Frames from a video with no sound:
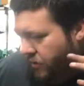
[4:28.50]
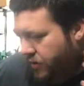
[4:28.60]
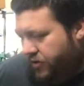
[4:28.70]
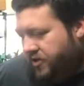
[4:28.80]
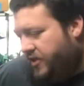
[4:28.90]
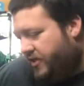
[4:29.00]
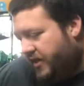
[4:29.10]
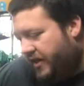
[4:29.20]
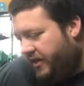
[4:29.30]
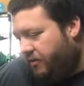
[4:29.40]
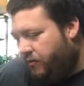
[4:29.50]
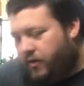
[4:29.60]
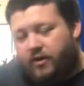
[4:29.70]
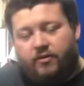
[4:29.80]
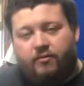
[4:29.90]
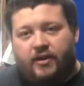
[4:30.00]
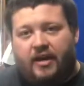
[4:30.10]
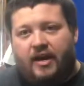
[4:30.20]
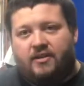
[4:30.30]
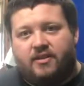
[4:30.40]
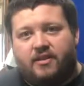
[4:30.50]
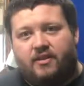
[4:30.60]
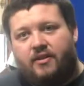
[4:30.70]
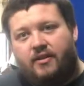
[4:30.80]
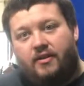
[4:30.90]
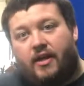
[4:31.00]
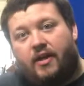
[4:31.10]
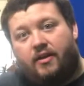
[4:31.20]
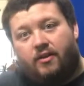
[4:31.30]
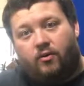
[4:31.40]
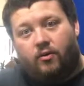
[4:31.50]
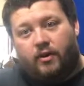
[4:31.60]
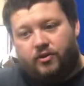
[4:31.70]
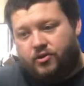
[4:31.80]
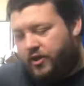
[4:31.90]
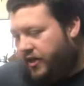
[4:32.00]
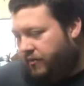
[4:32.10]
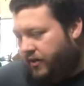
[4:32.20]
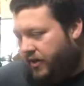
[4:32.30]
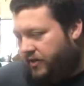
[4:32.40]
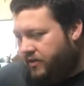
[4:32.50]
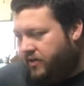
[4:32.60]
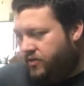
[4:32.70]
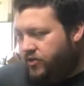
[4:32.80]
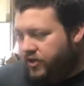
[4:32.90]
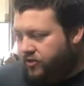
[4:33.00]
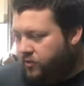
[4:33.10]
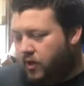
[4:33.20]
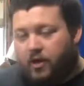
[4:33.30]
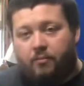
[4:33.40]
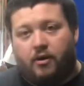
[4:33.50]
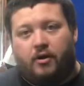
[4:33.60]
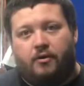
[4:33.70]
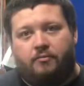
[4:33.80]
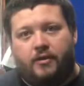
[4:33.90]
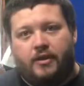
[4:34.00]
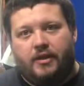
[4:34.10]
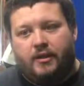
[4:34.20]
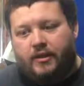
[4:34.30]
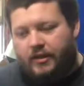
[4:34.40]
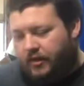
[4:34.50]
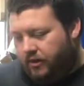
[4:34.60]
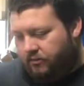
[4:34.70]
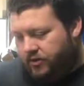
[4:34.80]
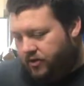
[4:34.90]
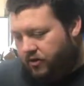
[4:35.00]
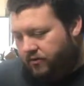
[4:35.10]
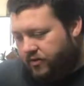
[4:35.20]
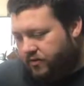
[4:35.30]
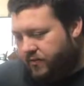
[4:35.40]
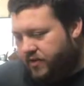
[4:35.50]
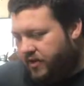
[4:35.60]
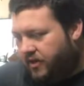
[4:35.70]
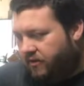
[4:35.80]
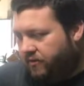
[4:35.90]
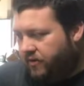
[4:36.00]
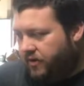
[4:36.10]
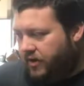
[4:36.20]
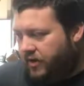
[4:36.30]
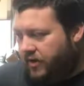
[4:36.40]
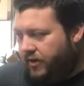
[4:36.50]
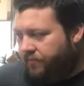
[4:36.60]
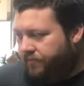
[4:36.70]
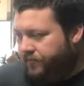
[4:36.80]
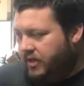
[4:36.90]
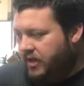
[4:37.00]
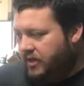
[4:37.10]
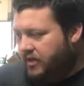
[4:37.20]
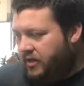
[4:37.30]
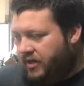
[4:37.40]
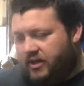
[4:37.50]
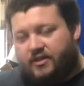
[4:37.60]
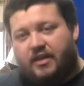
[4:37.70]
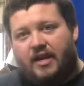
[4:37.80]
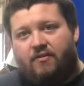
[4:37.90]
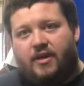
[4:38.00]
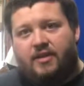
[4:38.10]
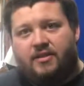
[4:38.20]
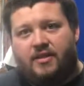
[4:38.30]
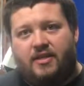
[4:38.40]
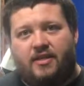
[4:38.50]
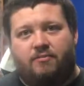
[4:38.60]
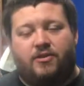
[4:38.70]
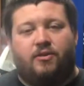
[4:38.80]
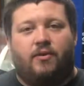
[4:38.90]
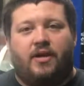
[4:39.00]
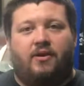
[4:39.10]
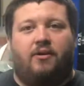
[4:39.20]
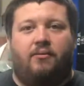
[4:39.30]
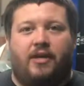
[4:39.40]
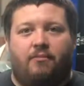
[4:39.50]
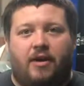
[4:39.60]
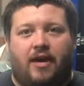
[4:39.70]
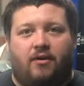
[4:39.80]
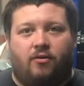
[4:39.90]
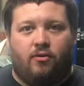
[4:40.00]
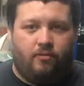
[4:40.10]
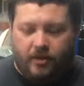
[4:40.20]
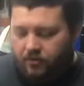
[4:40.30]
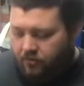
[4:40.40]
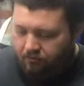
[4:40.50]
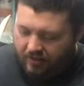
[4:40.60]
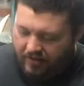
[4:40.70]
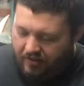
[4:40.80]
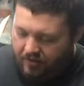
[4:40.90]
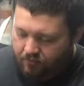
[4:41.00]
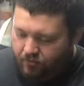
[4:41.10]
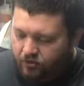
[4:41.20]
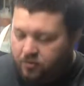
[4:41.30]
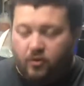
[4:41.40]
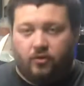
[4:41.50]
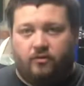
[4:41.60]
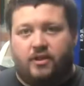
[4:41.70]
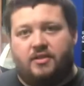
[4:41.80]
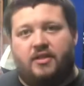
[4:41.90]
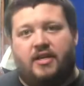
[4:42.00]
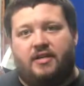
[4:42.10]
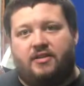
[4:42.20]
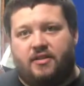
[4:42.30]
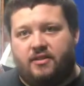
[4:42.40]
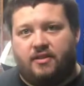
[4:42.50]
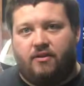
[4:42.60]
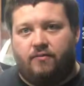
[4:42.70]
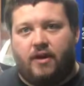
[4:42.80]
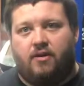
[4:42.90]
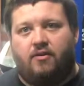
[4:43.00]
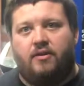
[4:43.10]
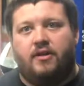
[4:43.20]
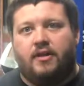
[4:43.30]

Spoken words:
we just decided that we wanted to re-gasket kind of the whole engine anyways, change the water pump, just go over some stuff. It doesn't have AC. I'm still waiting on him to get back a hold of me. We may end up just pulling the rest of the AC stuff out.